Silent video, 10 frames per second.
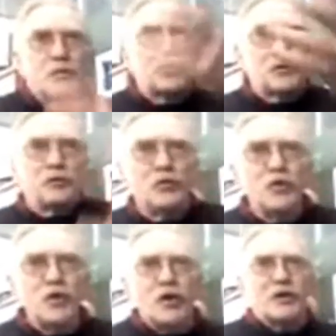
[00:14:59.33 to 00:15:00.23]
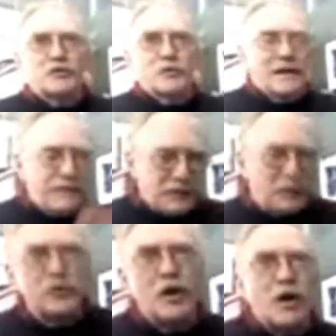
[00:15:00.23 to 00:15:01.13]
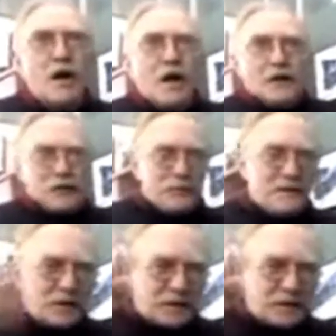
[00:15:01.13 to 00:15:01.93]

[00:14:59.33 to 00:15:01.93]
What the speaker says: to go to New York, to live in New York, to be